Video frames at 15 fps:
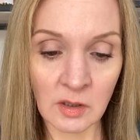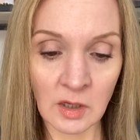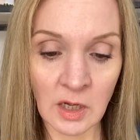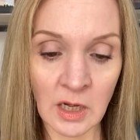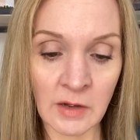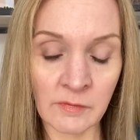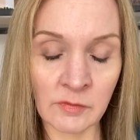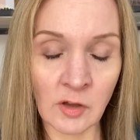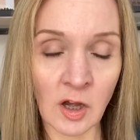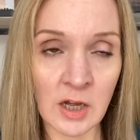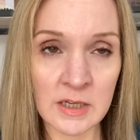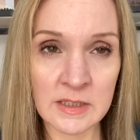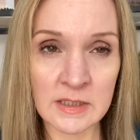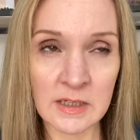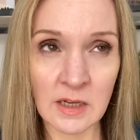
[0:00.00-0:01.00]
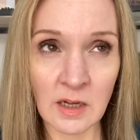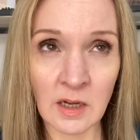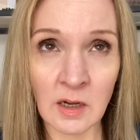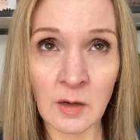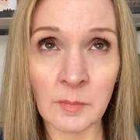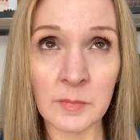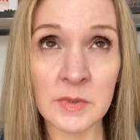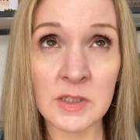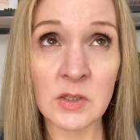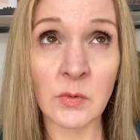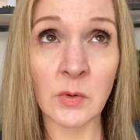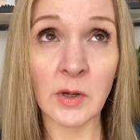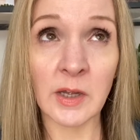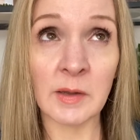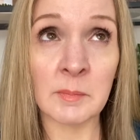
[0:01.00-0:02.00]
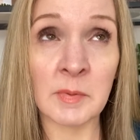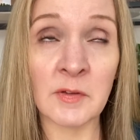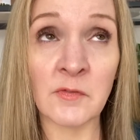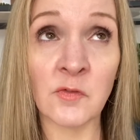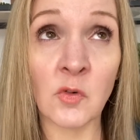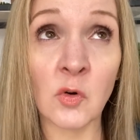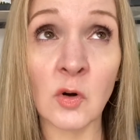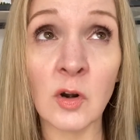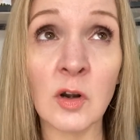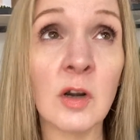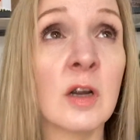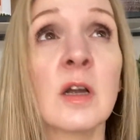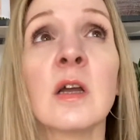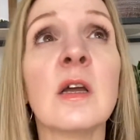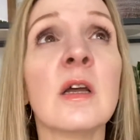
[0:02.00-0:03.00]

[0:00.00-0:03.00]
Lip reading: I've lost. So before,